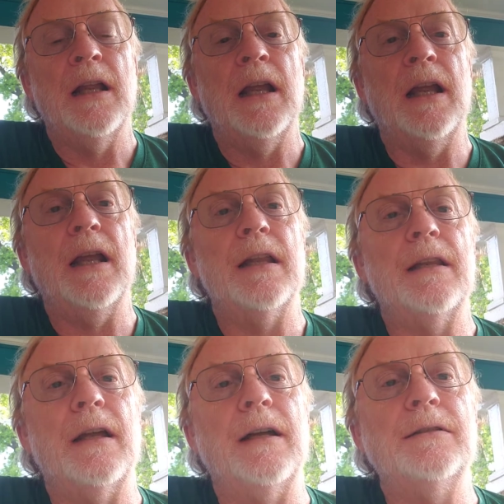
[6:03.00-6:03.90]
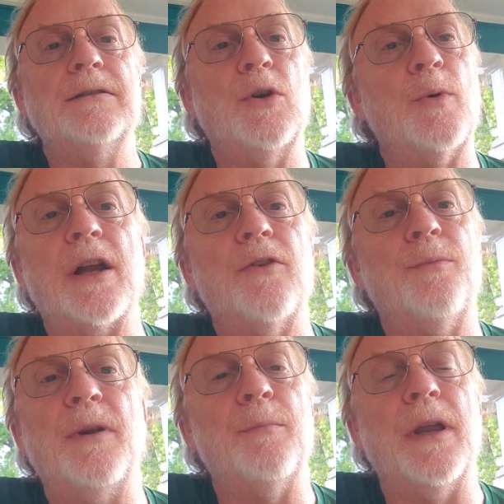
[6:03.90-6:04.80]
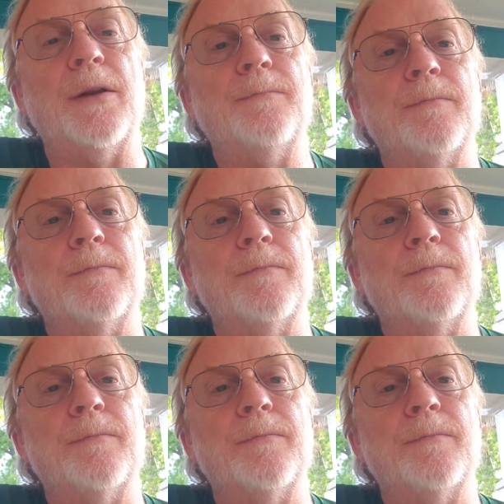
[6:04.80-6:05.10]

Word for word: and uh, no records being made.